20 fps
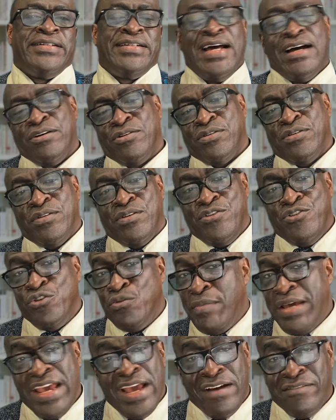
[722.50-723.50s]
Now,
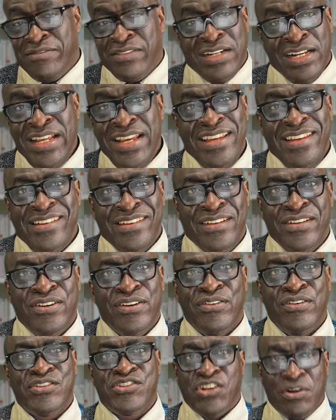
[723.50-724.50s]
you may have
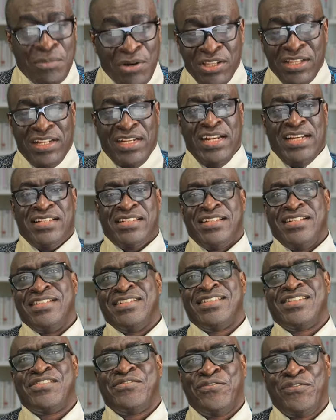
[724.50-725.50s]
gleaned some other
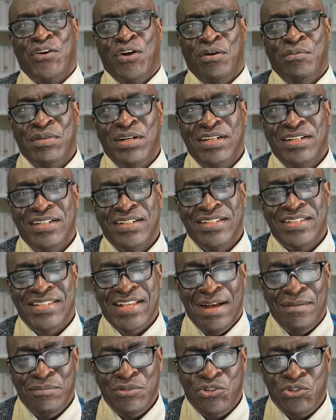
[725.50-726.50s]
lessons from
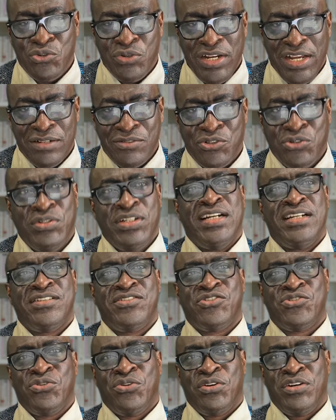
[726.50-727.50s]
Sam
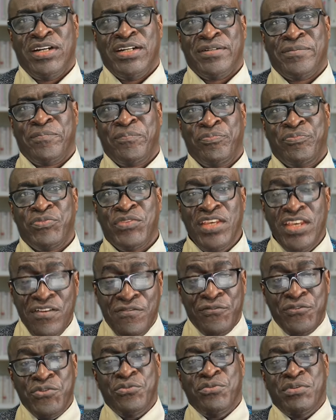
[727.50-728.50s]
Turyatunga's story.
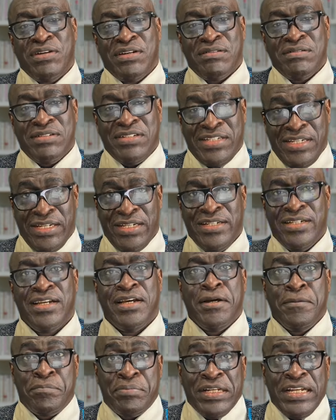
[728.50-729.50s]
If you
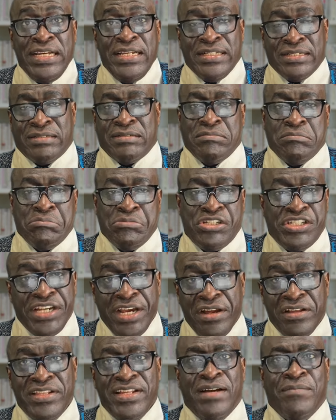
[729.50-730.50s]
did, please
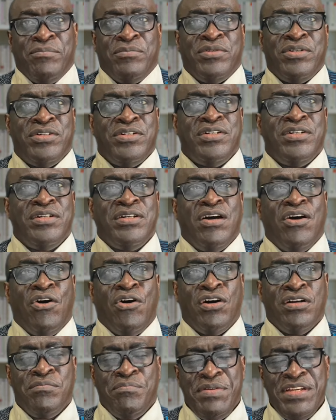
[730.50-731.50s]
share them
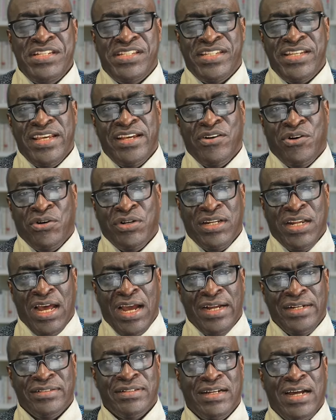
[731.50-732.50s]
on BCA
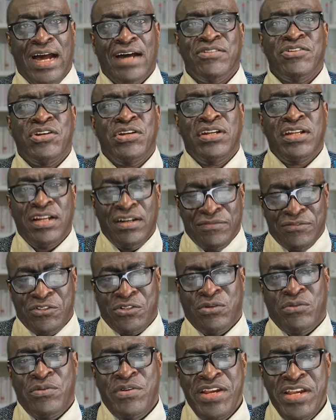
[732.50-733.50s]
Online. I'd love
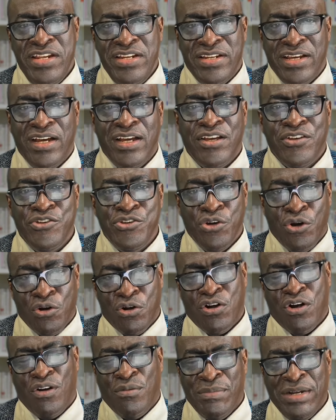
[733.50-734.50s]
to read
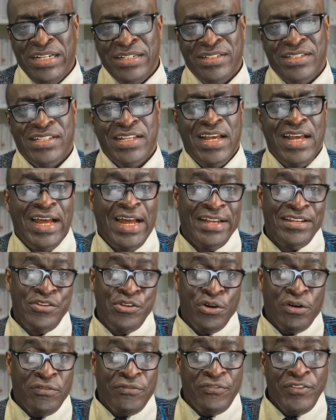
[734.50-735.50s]
your comments and
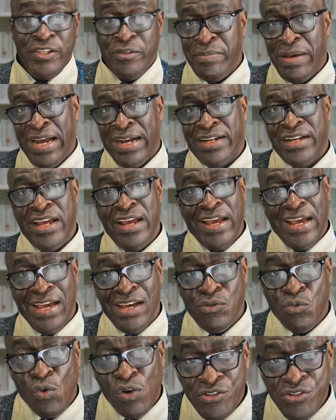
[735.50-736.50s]
your feedback
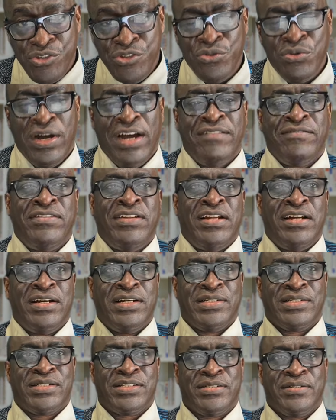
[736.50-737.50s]
and what you have
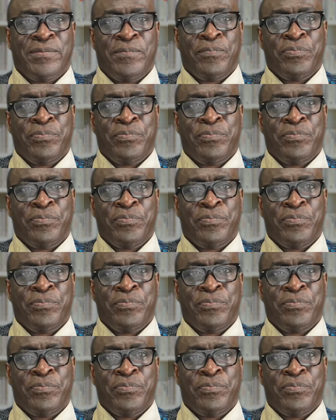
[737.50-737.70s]
learned.